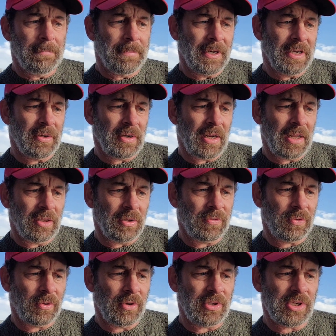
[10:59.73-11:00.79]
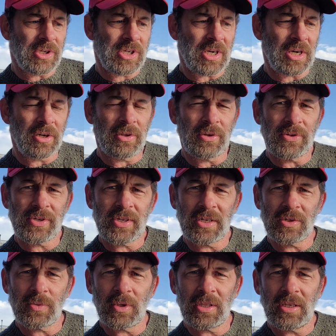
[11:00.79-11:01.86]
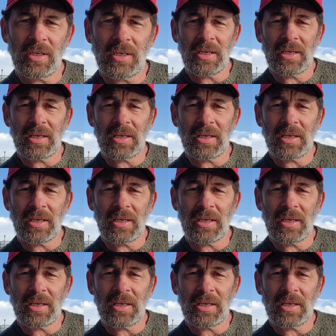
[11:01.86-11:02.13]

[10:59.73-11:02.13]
but I look forward to sharing those things with